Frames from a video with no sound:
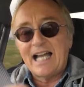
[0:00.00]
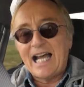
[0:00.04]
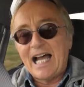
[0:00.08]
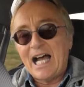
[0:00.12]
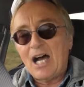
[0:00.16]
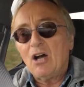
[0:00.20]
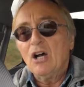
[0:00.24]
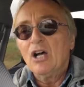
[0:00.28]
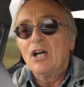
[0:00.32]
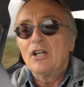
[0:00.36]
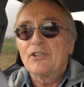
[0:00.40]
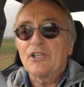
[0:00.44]

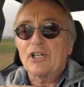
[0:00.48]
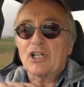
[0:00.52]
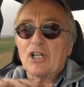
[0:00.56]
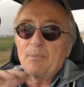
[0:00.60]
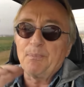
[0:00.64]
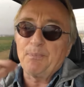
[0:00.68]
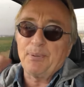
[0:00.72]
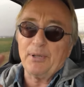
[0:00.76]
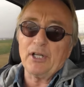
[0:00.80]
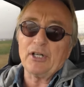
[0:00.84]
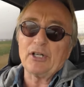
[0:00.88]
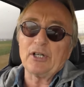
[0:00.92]
Now, the
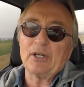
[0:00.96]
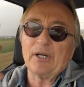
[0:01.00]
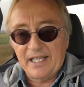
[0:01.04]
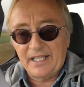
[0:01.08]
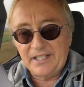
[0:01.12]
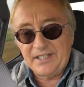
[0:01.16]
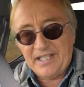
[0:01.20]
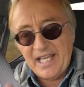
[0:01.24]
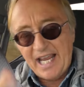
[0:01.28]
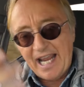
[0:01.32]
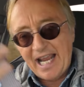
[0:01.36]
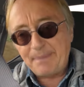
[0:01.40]
computer
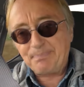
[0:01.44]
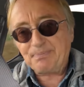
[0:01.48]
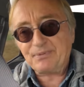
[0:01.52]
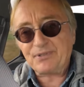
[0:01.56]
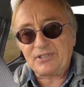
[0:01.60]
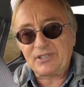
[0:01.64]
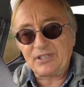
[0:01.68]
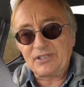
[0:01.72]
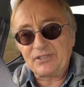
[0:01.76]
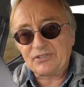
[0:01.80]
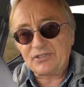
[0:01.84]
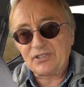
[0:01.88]

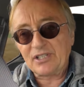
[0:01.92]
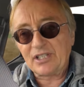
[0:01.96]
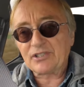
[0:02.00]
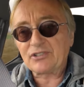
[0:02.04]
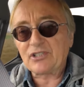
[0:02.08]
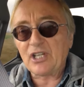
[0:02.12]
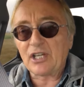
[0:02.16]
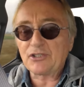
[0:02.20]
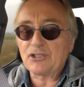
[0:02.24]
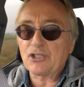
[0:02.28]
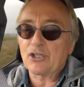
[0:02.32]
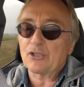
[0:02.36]
adapts these
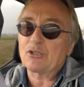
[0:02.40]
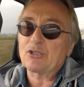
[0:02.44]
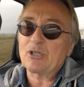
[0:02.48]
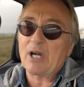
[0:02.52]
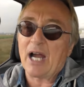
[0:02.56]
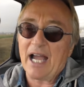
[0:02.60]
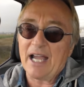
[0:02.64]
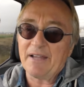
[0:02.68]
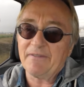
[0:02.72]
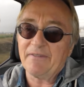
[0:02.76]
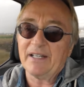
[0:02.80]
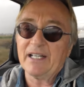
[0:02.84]
things as you're
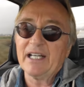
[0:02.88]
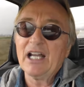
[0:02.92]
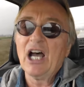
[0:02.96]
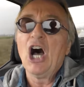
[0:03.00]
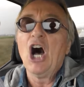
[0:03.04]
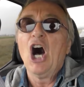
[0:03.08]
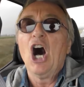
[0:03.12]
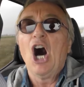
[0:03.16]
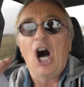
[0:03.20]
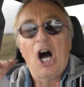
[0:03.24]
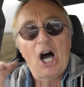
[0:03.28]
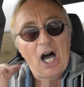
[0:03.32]
driving.
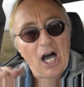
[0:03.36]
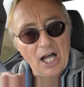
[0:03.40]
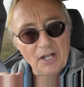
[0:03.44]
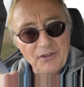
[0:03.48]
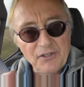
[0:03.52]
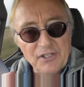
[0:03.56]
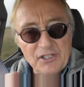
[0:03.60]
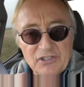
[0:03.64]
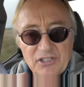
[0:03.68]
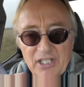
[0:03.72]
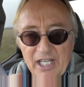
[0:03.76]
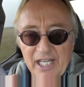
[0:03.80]
All
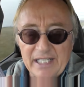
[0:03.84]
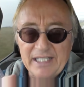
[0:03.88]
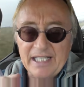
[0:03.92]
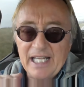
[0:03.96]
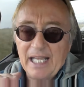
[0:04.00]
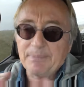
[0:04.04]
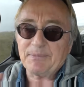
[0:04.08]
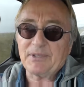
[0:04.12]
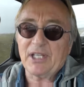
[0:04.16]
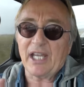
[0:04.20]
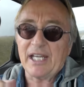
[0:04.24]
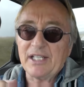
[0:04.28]
these
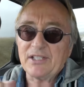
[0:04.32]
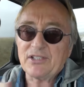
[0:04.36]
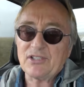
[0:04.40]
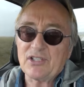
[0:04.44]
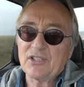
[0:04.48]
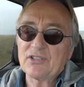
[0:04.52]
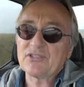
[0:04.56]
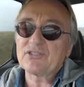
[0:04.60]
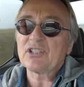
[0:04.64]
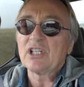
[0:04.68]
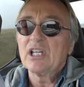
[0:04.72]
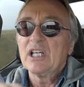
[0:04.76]

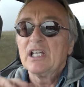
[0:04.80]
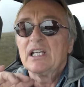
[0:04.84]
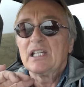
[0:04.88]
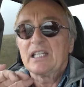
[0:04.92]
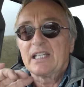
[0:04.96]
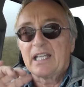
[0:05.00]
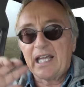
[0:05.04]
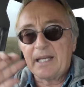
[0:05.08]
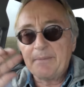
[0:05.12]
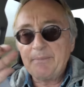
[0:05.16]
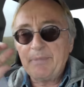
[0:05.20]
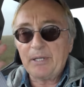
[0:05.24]
adaptations
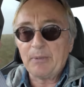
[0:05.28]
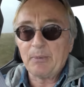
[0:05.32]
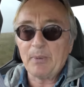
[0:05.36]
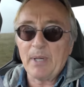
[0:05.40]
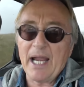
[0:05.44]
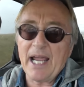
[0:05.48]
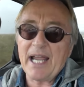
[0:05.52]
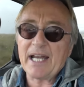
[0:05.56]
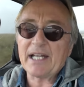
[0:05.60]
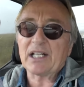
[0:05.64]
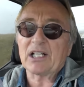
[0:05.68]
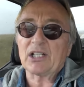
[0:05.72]
can be
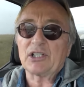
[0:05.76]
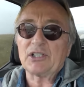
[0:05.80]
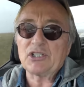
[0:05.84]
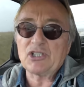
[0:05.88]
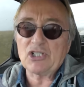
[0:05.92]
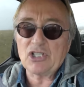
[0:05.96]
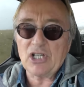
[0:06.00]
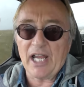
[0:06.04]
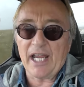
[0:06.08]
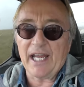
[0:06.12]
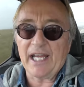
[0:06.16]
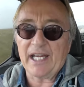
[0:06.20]
radically
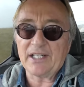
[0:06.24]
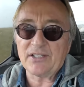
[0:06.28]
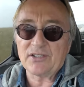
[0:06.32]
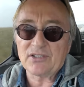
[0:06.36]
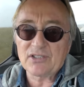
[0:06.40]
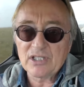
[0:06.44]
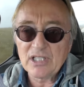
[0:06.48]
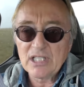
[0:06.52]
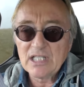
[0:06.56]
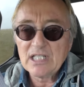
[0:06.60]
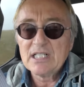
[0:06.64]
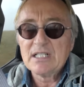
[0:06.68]

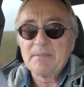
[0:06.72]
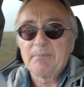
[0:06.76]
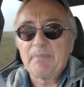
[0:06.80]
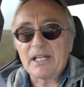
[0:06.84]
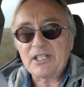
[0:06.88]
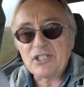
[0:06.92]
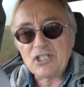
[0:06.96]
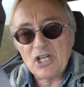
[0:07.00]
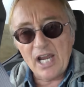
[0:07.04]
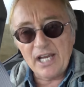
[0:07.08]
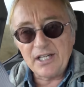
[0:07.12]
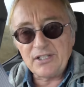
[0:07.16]
changed
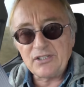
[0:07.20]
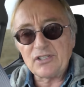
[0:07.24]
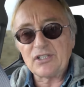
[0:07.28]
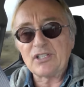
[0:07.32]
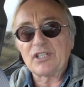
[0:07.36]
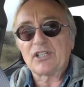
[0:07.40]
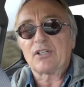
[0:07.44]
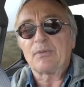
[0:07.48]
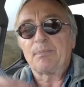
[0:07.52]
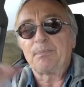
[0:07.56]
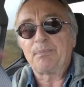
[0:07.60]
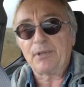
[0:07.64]
by
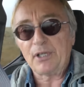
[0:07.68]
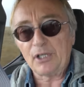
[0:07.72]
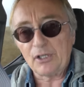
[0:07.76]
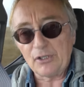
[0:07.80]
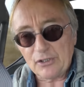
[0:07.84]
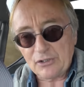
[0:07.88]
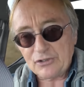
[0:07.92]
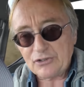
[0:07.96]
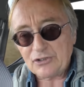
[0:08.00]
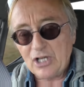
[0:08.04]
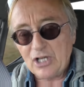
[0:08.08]
changing the computer